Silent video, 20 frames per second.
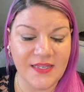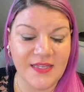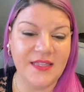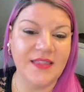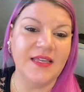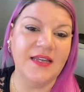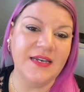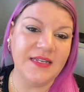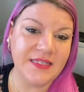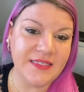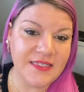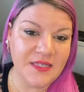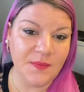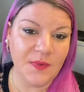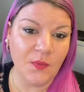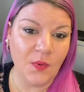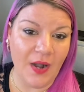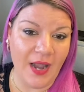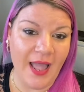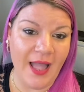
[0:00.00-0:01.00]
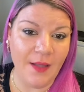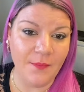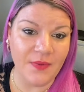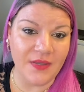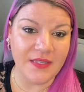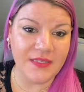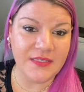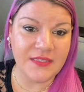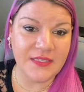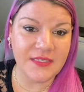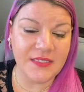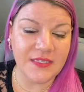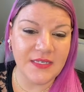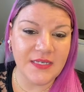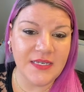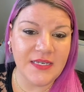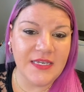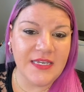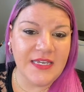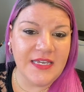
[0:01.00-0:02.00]
that needs to be what happens.
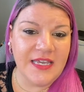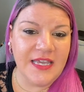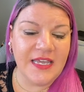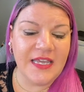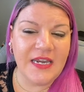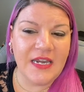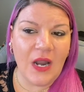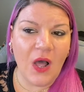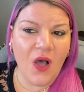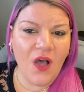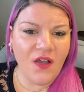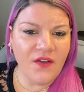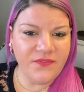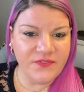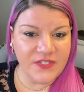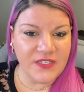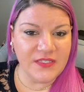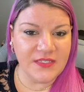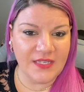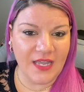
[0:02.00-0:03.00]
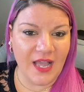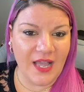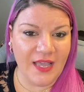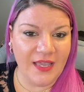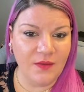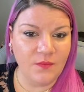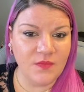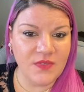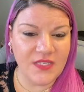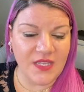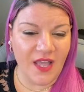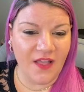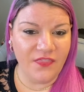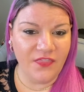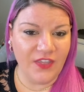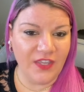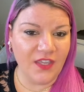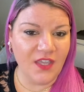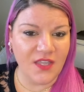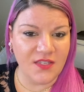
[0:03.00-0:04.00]
And oftentimes, I
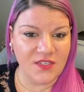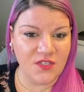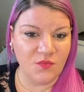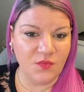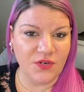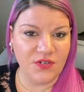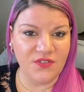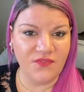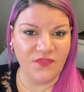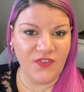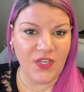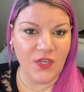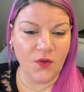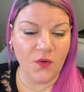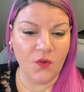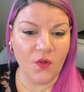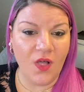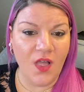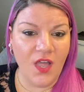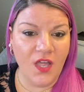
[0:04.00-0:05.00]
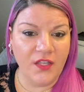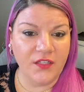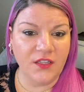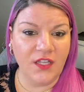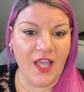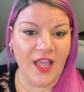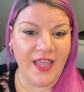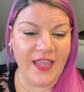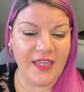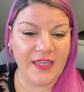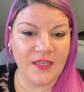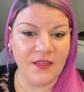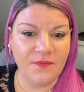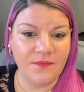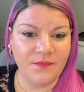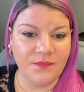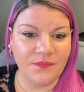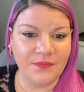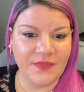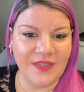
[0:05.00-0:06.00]
think customers feel like
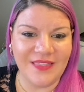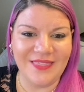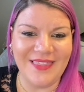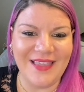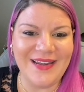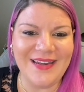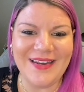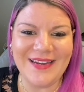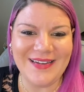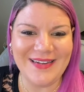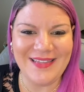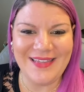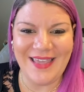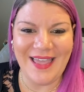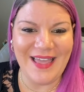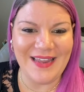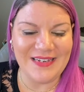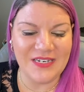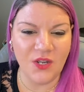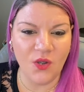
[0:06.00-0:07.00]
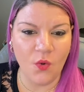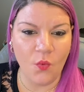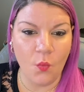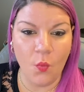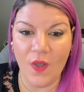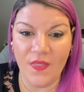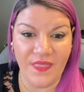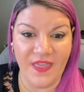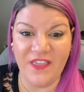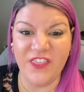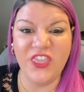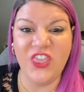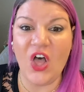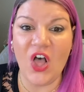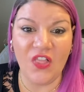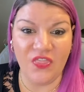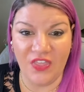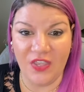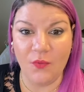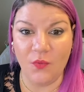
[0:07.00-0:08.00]
they didn't get what they
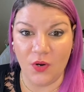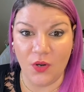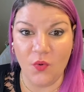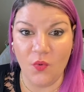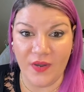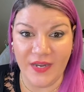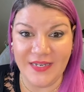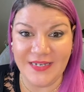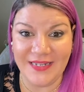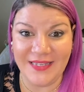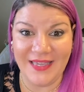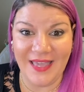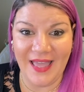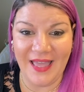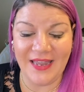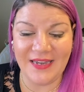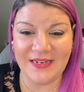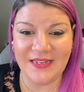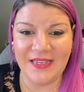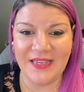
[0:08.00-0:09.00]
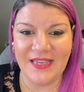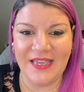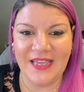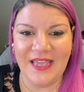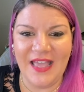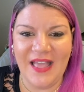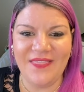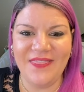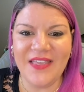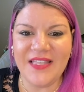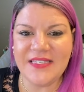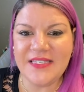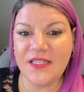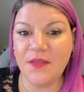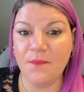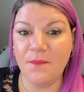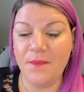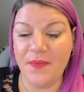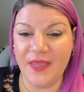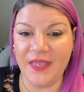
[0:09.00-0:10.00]
thought they were going to get. And that's the
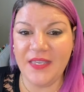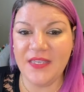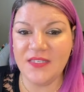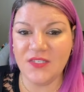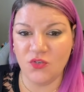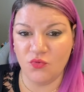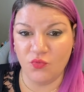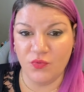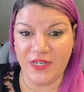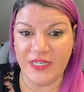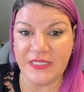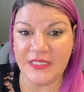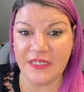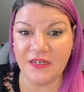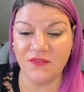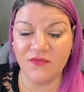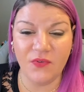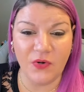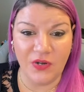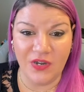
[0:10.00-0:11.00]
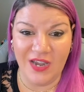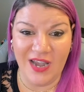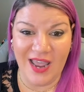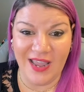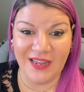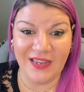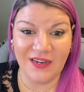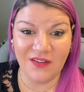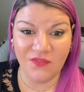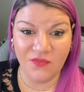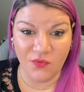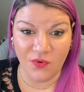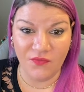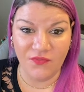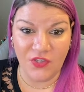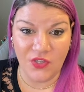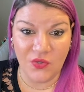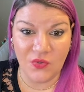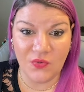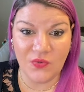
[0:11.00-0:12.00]
biggest reason for negative
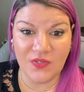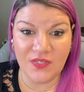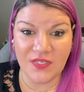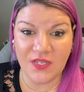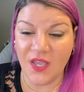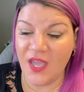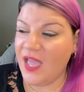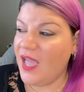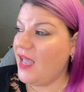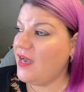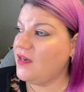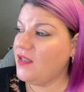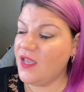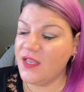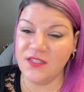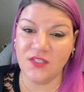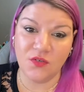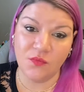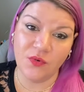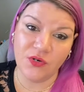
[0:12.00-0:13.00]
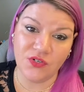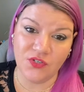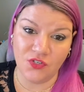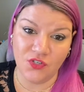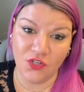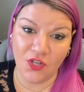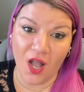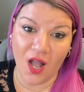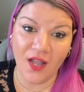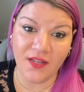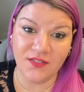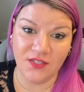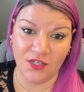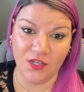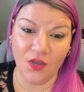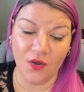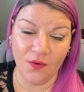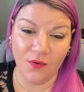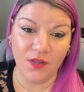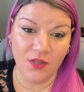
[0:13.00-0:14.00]
reviews and customers not to
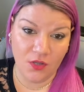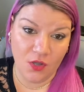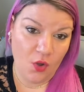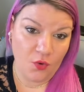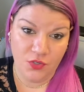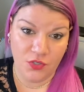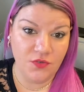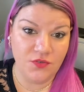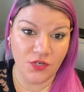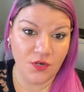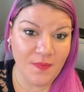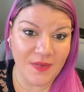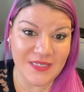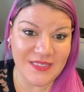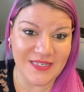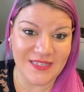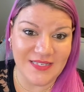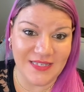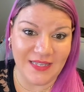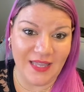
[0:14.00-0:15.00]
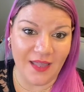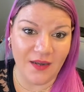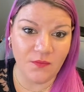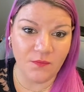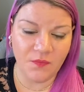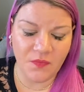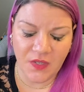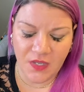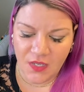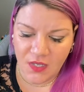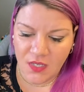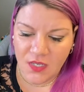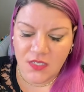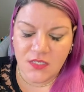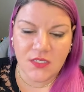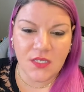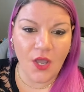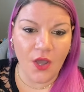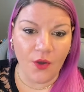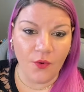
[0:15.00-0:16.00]
go use your business again.
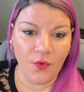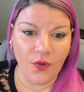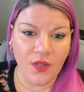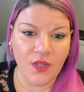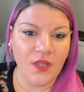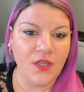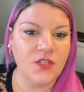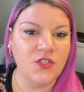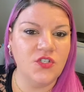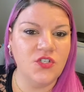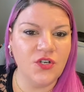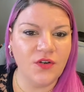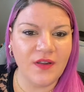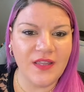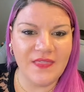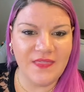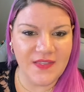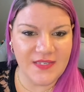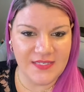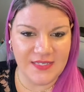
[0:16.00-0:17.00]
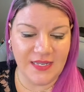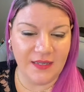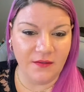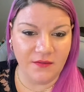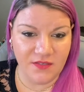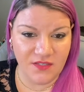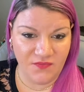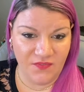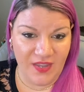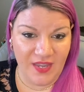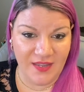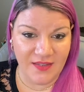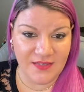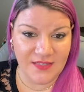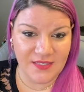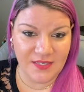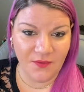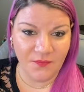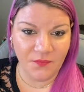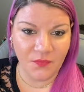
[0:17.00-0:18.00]
So during the sales phase,